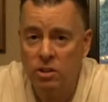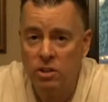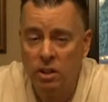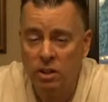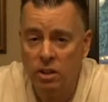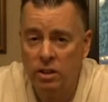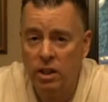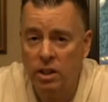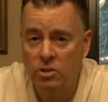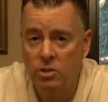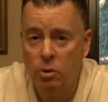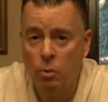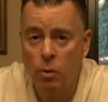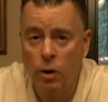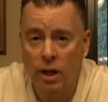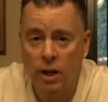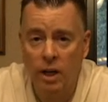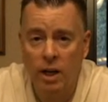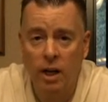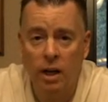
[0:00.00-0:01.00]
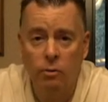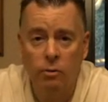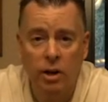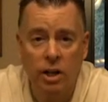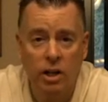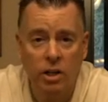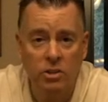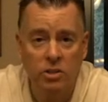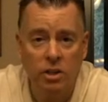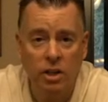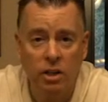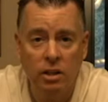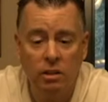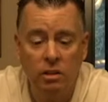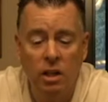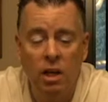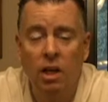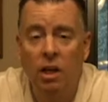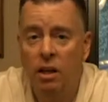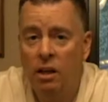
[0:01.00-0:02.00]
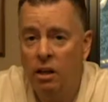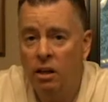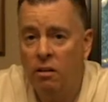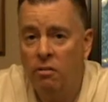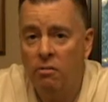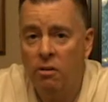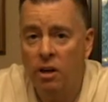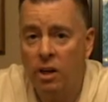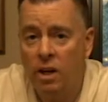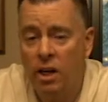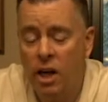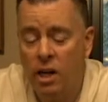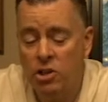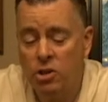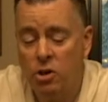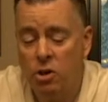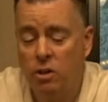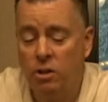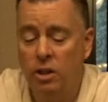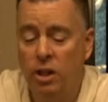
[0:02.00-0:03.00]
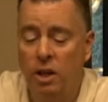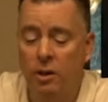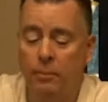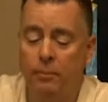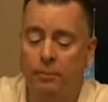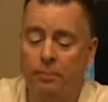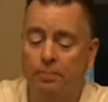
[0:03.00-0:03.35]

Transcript: on the Desert Wine Guy rating scale. Very nice Chardonnay.